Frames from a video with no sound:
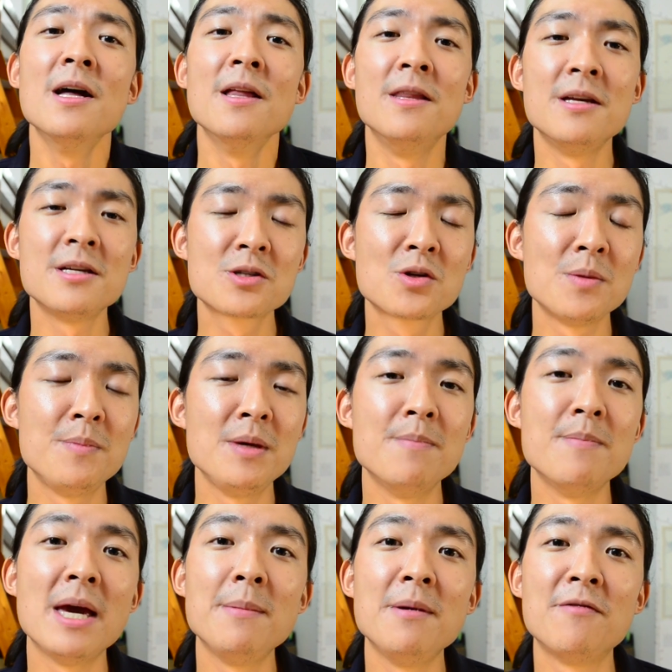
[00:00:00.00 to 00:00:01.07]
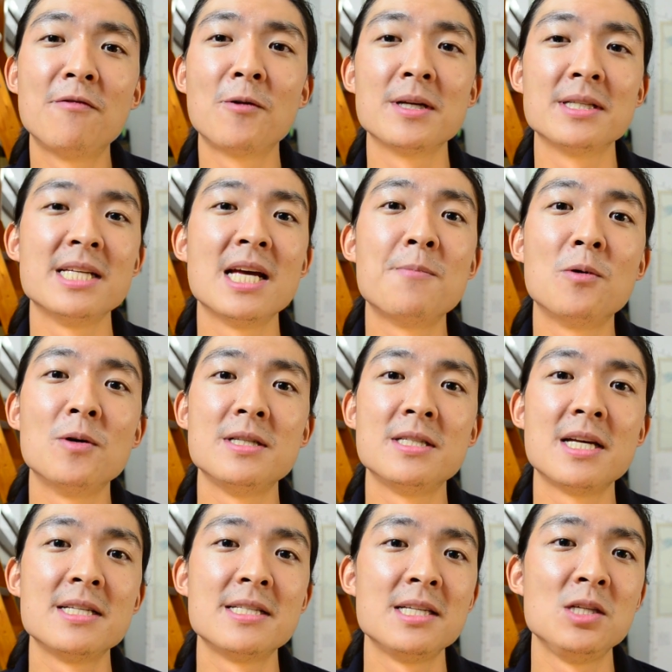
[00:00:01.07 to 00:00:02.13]
This could be maybe, for example, it
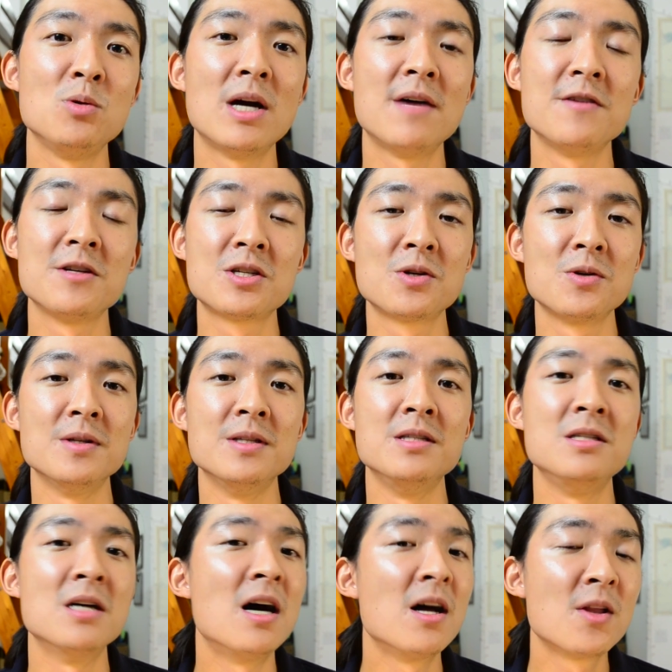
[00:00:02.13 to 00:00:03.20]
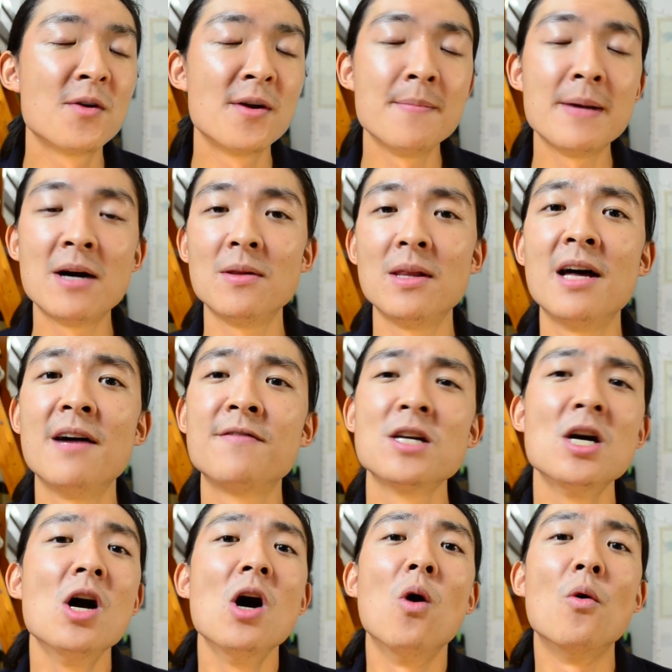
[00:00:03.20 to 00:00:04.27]
says that you have a certain dollar amount left,
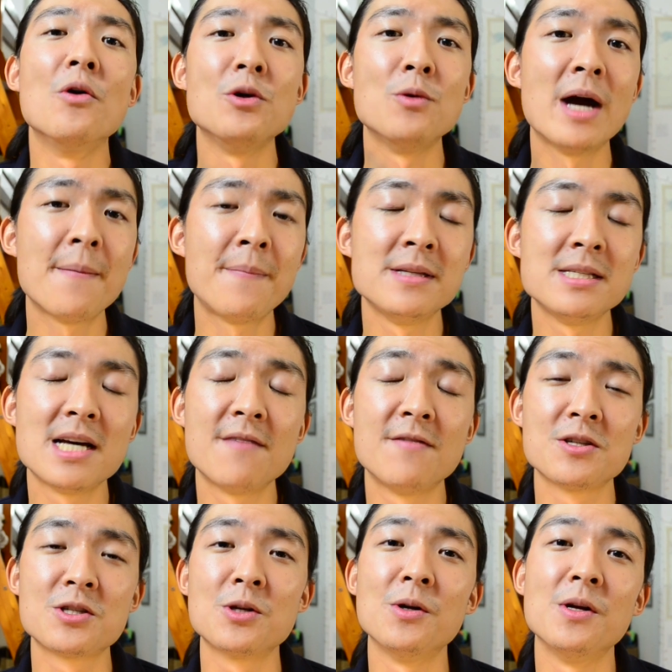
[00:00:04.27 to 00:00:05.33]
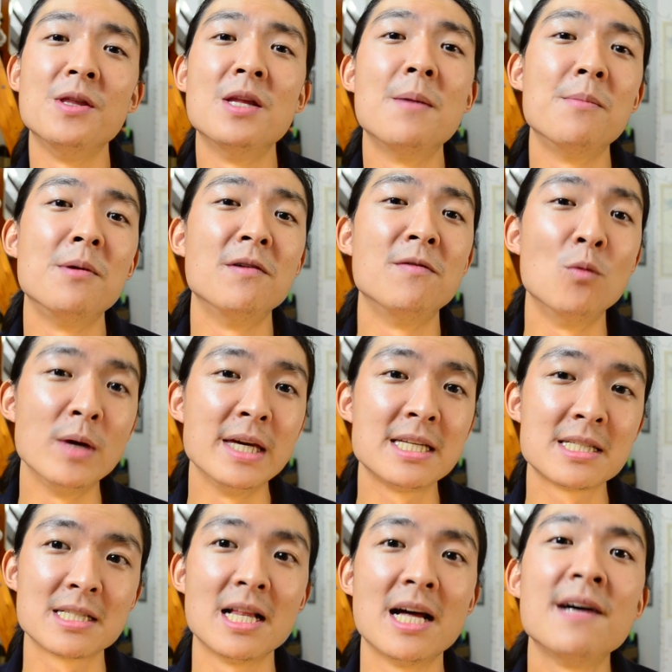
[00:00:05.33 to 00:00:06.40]
or you happen to have a certain number of
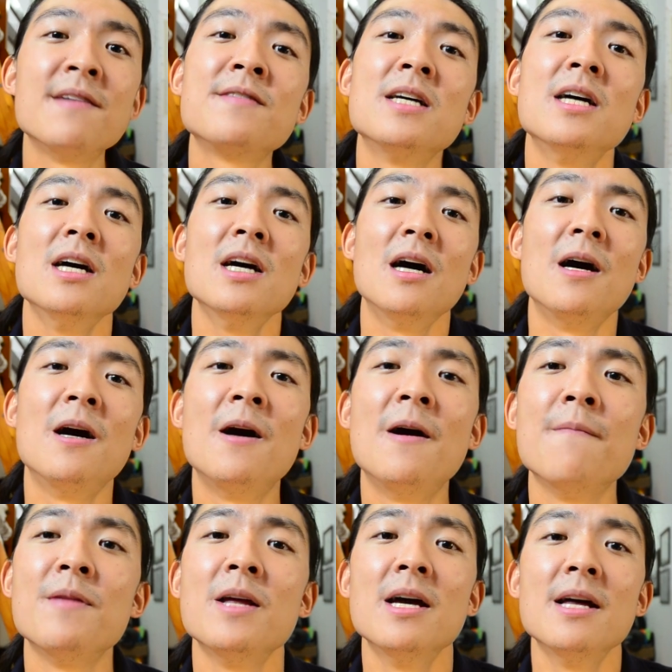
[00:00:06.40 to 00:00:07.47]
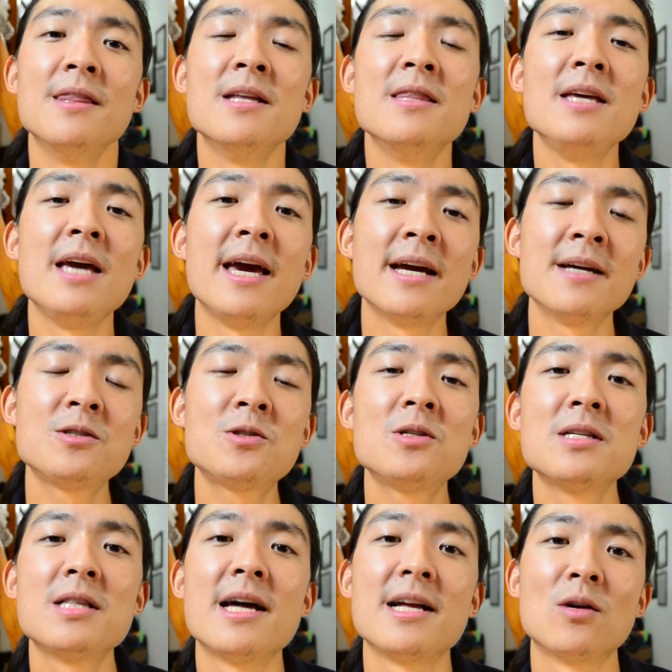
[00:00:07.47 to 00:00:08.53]
weeks left. Then the answer
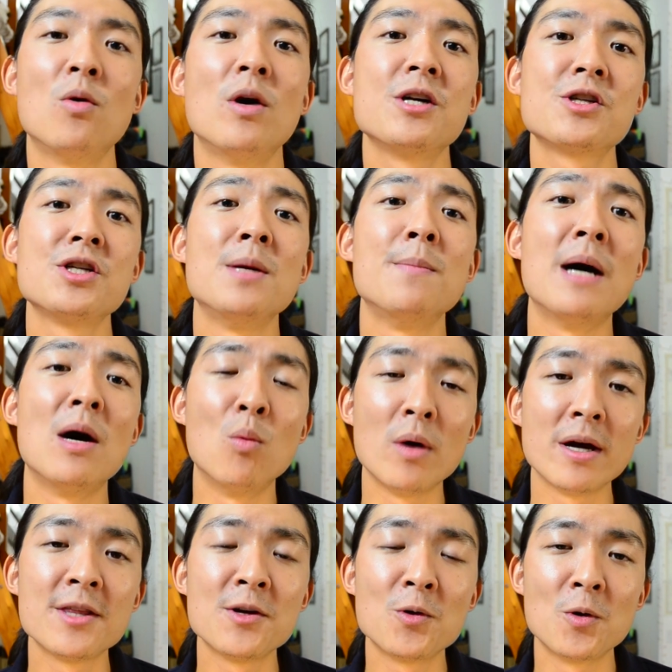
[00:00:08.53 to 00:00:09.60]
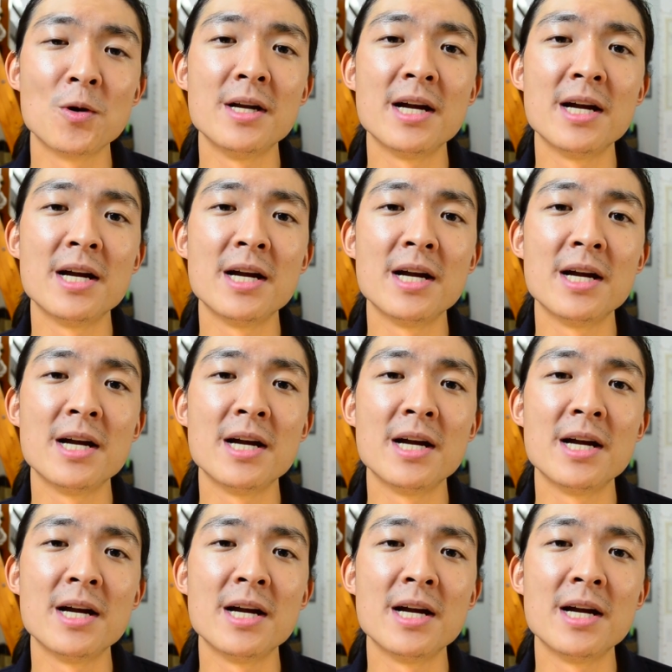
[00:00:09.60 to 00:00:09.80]
to that question about whether or